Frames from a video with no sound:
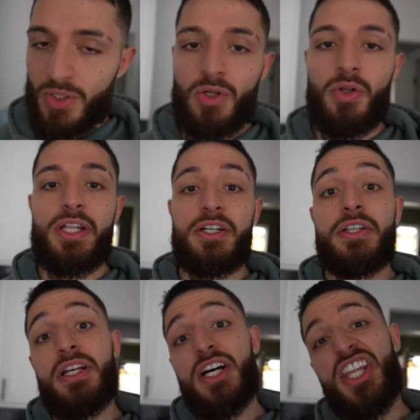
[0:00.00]
all that
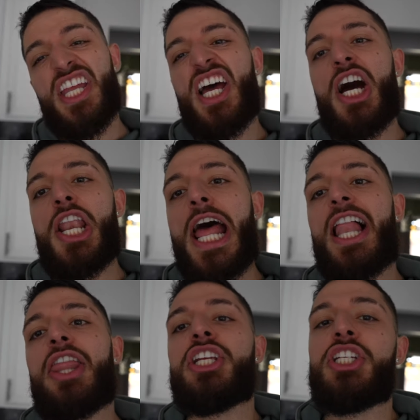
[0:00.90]
other
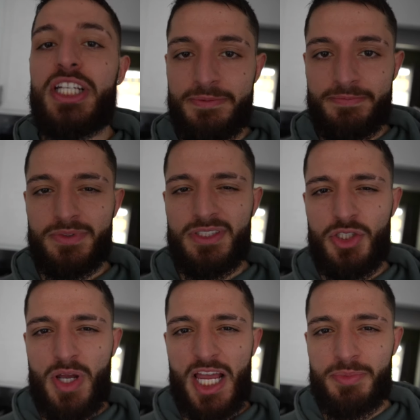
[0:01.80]
unhealthy shit. Did you
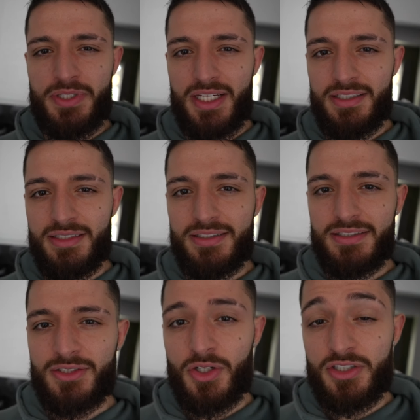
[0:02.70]
know aspartame
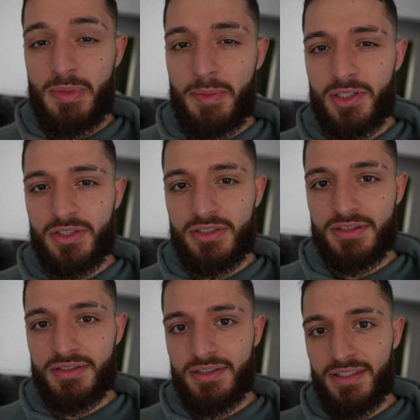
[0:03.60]
causes memory loss?
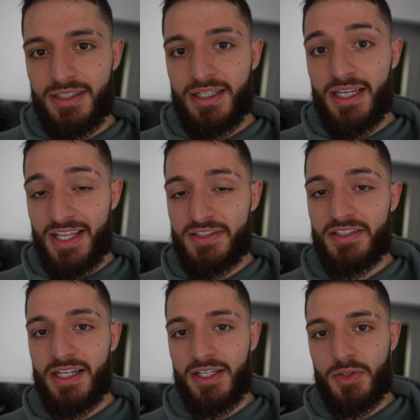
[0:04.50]
And that's in
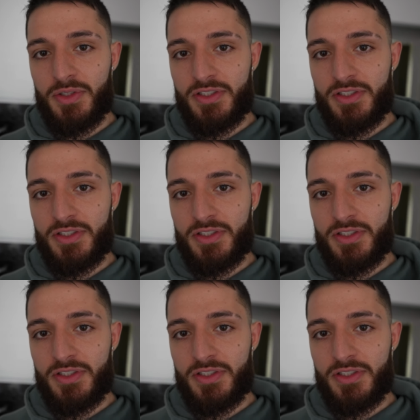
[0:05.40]
Diet Coke